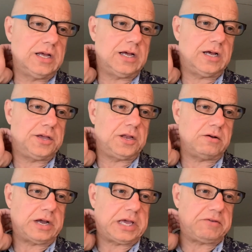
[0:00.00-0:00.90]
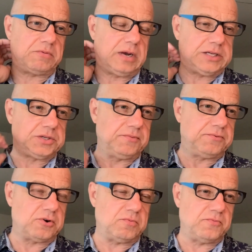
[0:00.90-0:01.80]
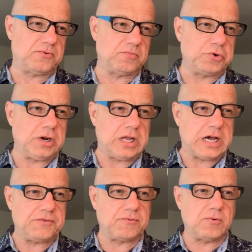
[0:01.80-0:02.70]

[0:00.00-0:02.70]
I gave him a lesson from real life,